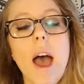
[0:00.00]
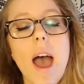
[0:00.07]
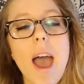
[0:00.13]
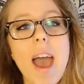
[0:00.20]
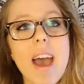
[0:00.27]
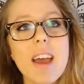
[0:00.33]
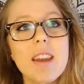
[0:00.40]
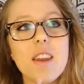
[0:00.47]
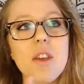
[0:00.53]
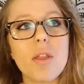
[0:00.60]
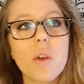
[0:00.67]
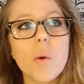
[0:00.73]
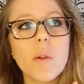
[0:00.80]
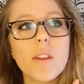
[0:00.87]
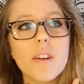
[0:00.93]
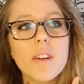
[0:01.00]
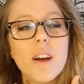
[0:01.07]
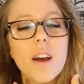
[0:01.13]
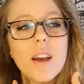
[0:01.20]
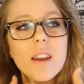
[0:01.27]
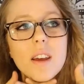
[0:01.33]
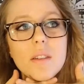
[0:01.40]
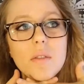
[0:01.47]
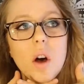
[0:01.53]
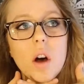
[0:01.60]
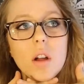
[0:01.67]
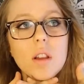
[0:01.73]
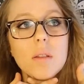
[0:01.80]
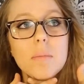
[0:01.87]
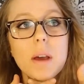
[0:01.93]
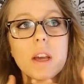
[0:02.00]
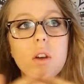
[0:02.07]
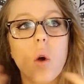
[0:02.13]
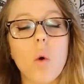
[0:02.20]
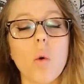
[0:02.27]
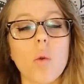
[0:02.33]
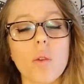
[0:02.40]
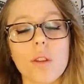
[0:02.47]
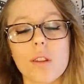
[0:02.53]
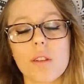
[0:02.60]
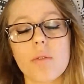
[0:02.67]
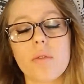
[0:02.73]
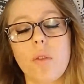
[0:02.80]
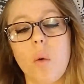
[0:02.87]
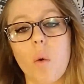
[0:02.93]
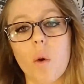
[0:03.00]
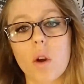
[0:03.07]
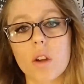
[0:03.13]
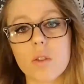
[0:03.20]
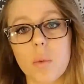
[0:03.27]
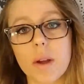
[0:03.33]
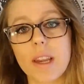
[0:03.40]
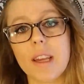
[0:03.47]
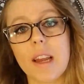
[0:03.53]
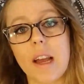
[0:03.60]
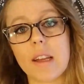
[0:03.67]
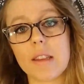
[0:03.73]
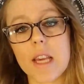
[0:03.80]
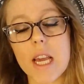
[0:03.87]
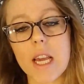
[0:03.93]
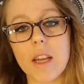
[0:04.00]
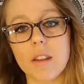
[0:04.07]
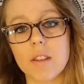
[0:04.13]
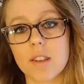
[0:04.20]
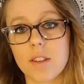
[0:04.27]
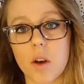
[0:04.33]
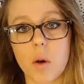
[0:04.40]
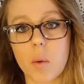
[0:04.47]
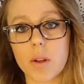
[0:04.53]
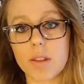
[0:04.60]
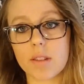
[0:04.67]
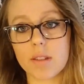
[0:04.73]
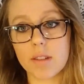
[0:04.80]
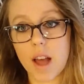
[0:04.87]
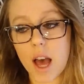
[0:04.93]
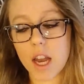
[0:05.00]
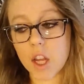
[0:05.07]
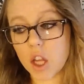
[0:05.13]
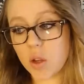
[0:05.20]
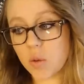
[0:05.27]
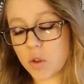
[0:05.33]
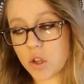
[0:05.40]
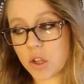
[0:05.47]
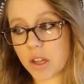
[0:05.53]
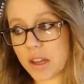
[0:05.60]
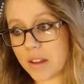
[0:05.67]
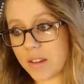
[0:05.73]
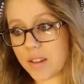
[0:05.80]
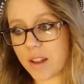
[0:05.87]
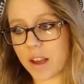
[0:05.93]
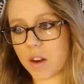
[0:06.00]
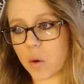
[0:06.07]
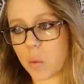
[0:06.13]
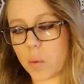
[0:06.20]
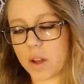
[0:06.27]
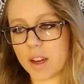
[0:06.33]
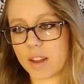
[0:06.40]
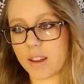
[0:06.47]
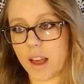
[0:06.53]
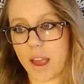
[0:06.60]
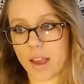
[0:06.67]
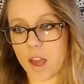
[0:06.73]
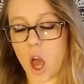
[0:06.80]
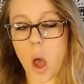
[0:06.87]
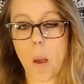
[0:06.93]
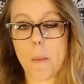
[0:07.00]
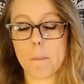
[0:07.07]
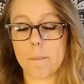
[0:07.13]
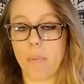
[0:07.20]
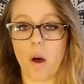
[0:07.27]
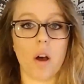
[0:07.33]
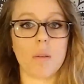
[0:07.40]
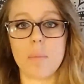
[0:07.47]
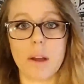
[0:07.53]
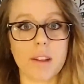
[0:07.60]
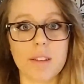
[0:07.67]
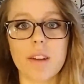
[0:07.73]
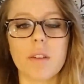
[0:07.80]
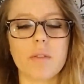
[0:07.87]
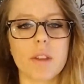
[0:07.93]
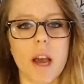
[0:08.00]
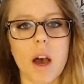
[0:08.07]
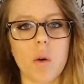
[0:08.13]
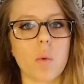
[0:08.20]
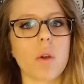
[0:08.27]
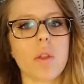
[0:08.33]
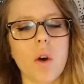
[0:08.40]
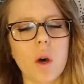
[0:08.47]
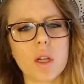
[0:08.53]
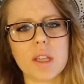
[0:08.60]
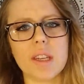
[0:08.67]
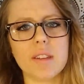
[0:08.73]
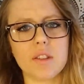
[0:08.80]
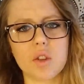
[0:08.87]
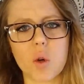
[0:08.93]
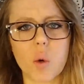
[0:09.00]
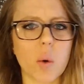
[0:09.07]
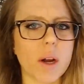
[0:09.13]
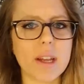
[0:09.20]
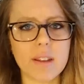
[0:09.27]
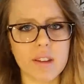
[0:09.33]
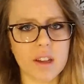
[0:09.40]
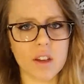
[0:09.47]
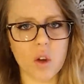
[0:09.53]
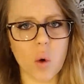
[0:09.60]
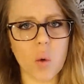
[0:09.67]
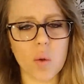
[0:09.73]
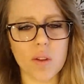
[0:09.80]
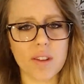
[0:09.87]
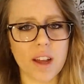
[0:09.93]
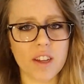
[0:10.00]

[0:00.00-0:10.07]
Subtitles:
And those are kind of all of my goals for 2019. So it's not a huge list. I don't want to like bog myself down with all these crazy goals.